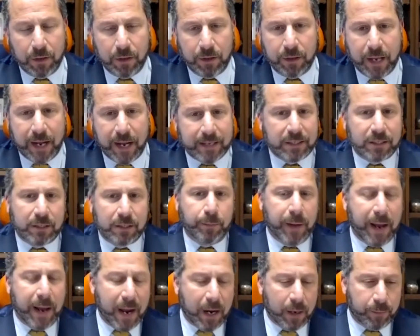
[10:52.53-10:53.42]
That's the
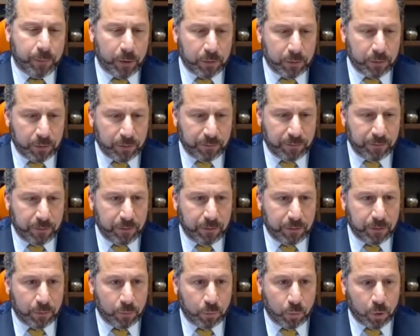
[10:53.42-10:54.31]
backbone of
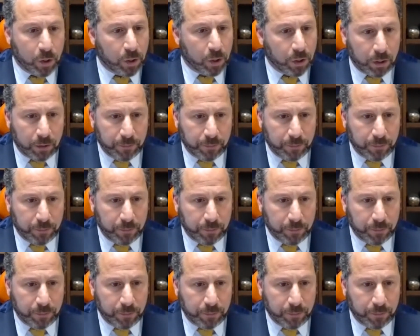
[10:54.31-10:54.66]
the world.